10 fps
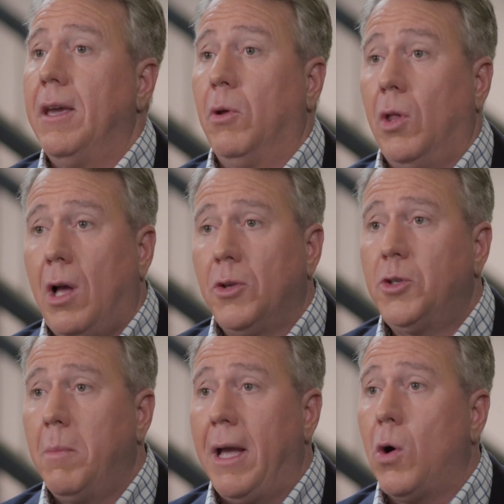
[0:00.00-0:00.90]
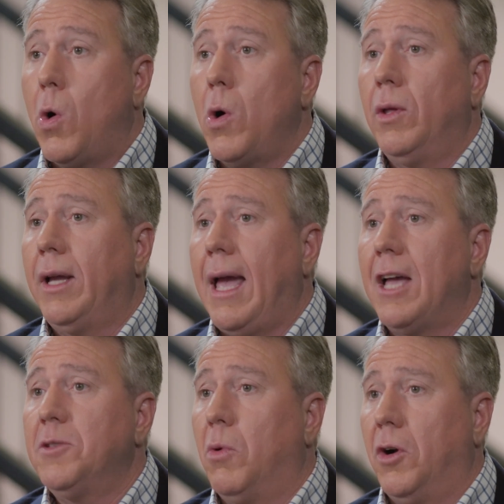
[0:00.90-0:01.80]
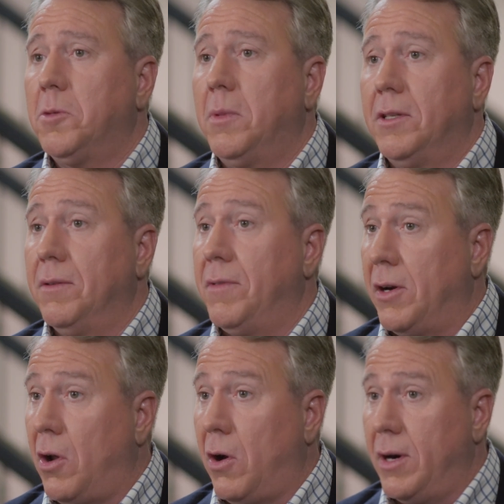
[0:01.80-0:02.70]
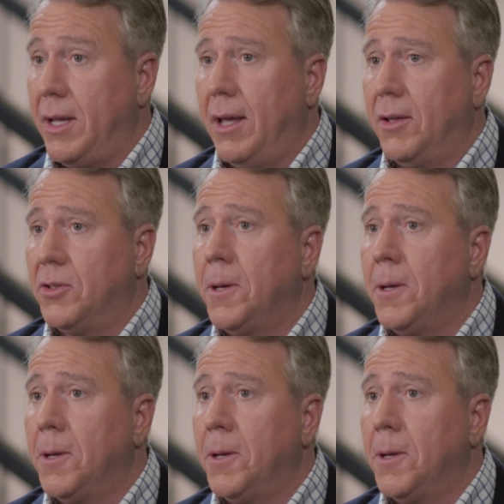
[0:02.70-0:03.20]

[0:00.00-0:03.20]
will also make oil and gas more expensive than it already is,